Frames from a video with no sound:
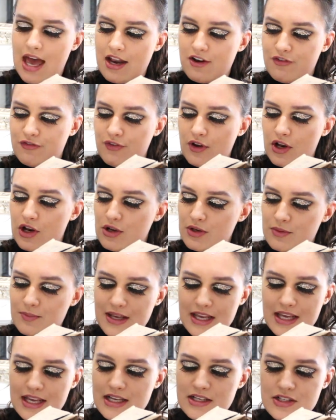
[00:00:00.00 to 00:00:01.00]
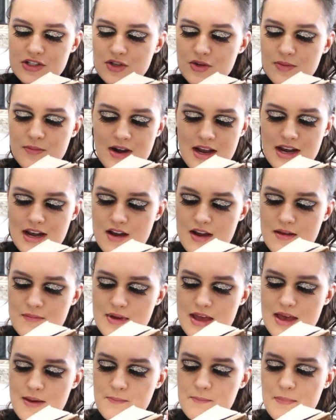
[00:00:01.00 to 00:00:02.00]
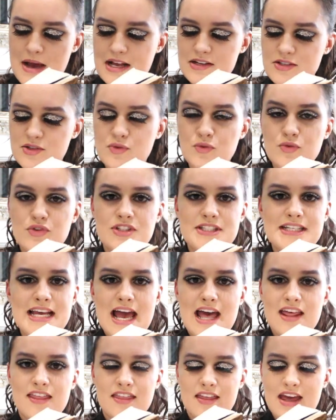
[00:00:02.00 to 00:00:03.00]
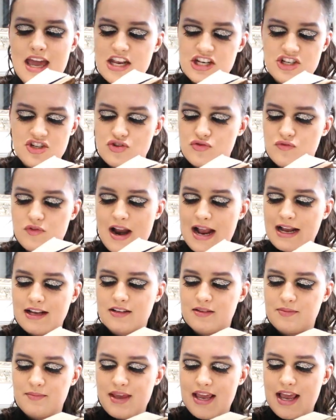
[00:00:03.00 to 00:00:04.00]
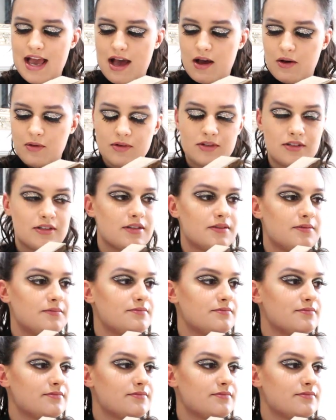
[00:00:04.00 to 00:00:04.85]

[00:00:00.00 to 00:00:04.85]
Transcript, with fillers: had followed me into my nightmare, battled death and dragged me out.